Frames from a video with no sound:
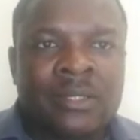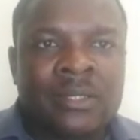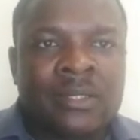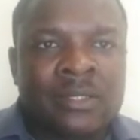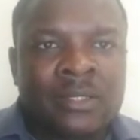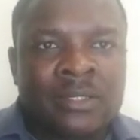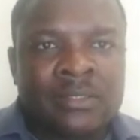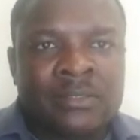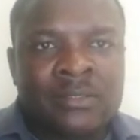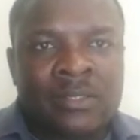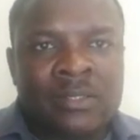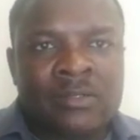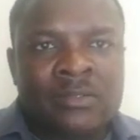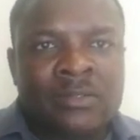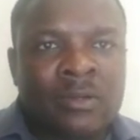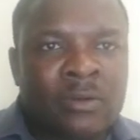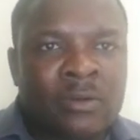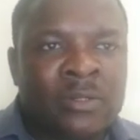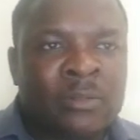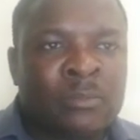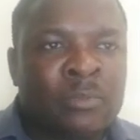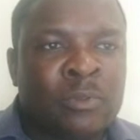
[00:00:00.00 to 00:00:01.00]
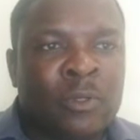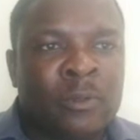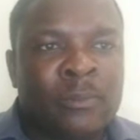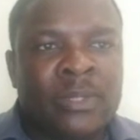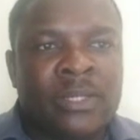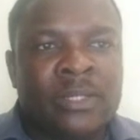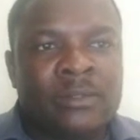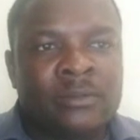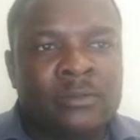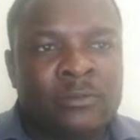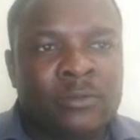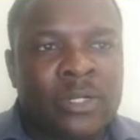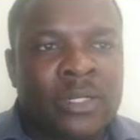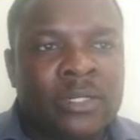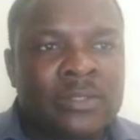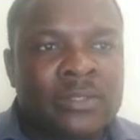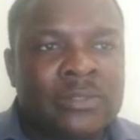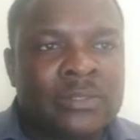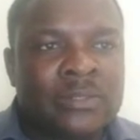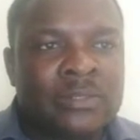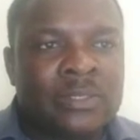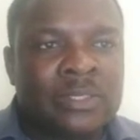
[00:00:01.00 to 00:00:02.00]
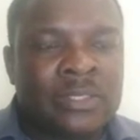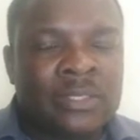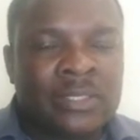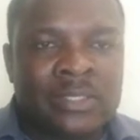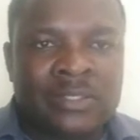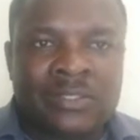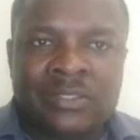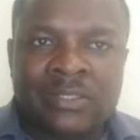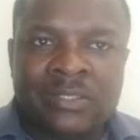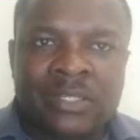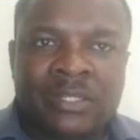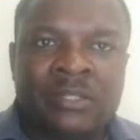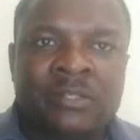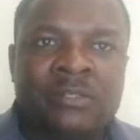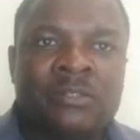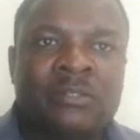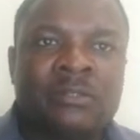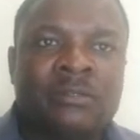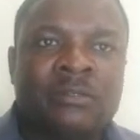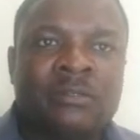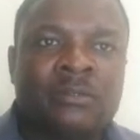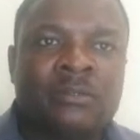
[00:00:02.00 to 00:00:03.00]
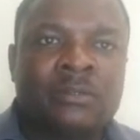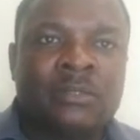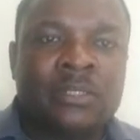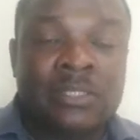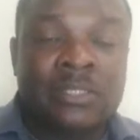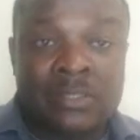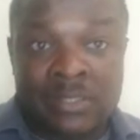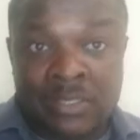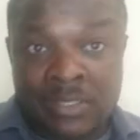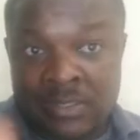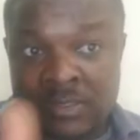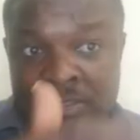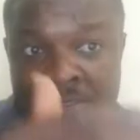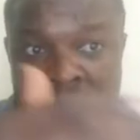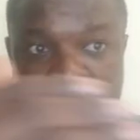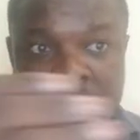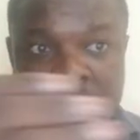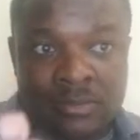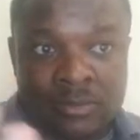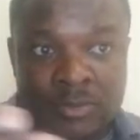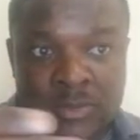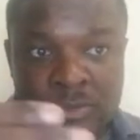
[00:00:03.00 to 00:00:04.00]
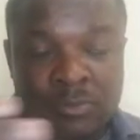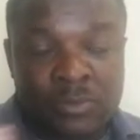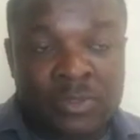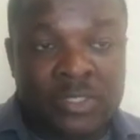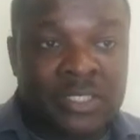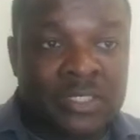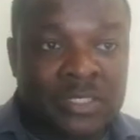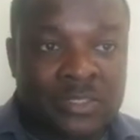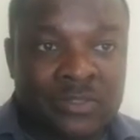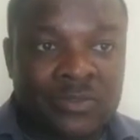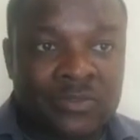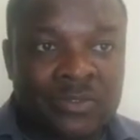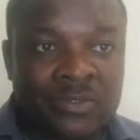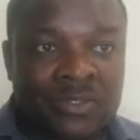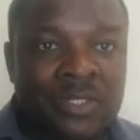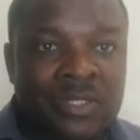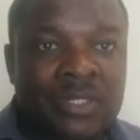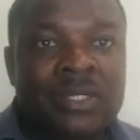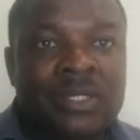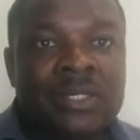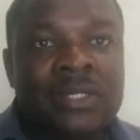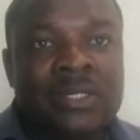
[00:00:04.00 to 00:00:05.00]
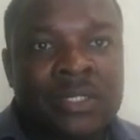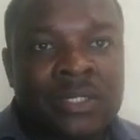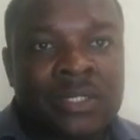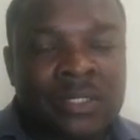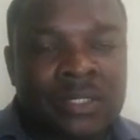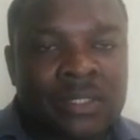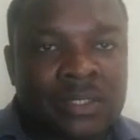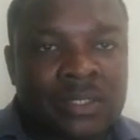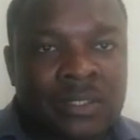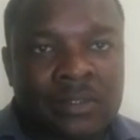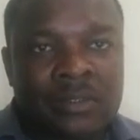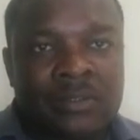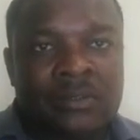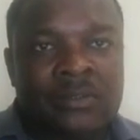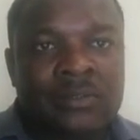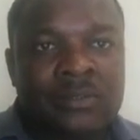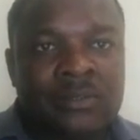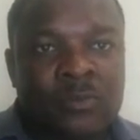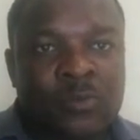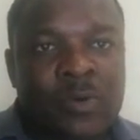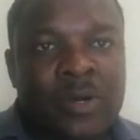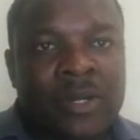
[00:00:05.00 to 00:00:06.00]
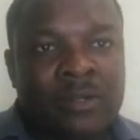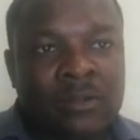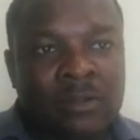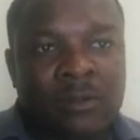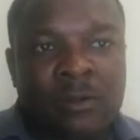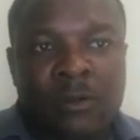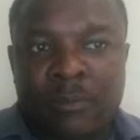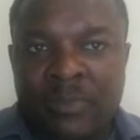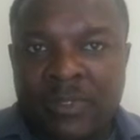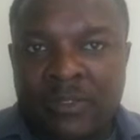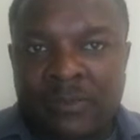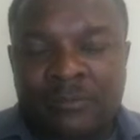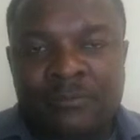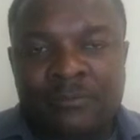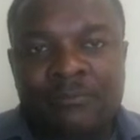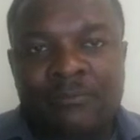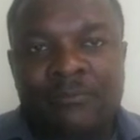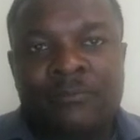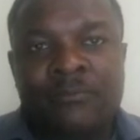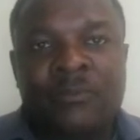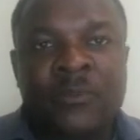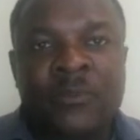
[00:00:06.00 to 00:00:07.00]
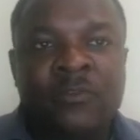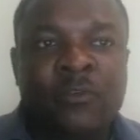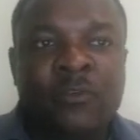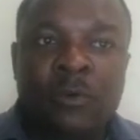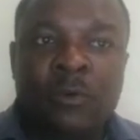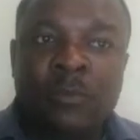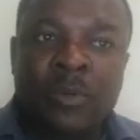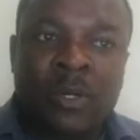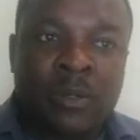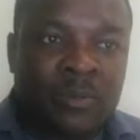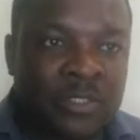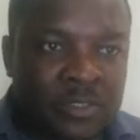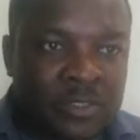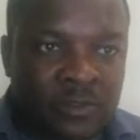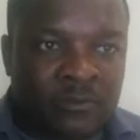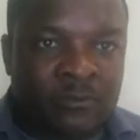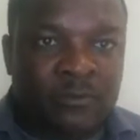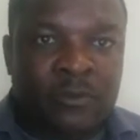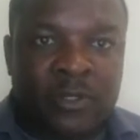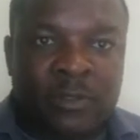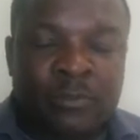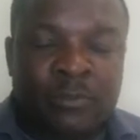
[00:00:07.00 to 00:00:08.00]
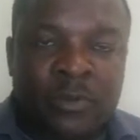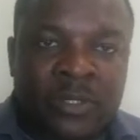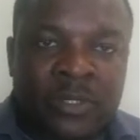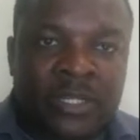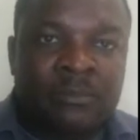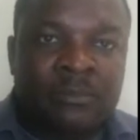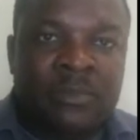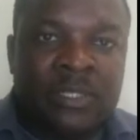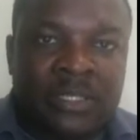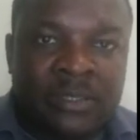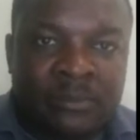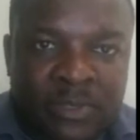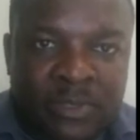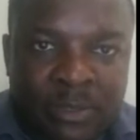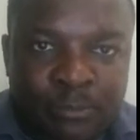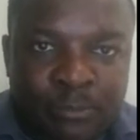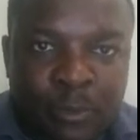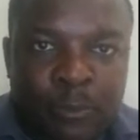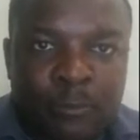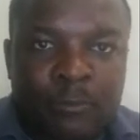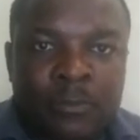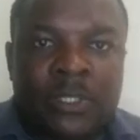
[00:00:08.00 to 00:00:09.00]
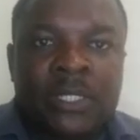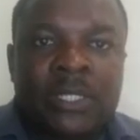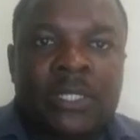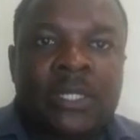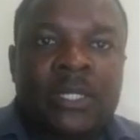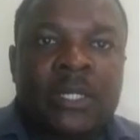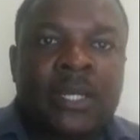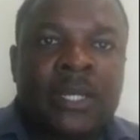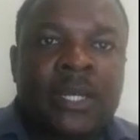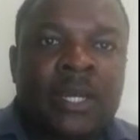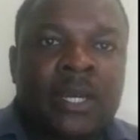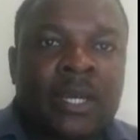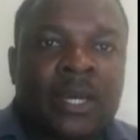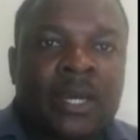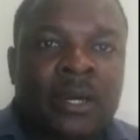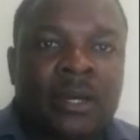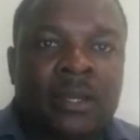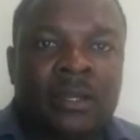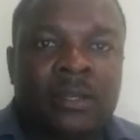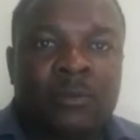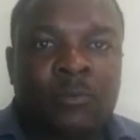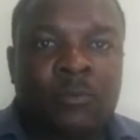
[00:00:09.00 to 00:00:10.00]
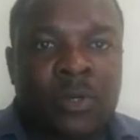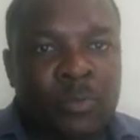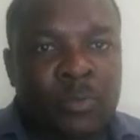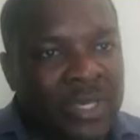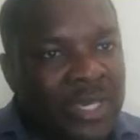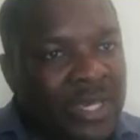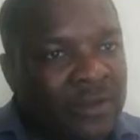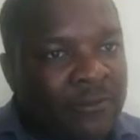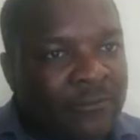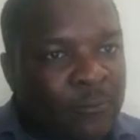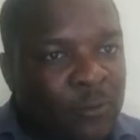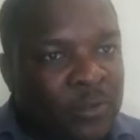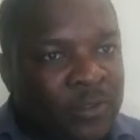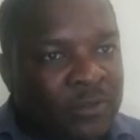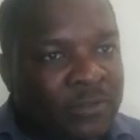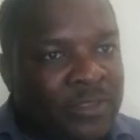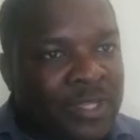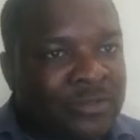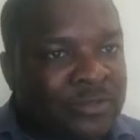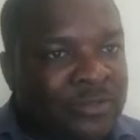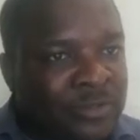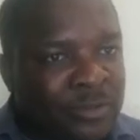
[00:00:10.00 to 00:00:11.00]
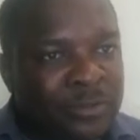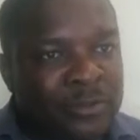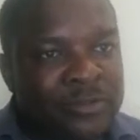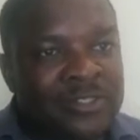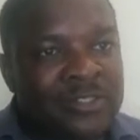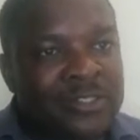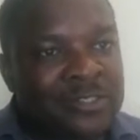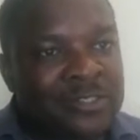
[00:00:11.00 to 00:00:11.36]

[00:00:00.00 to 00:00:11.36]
since the unemployment rate is in it's in 2 digits. It's quite alarming for a population of 30.8 million people. When we have 40,000 nurses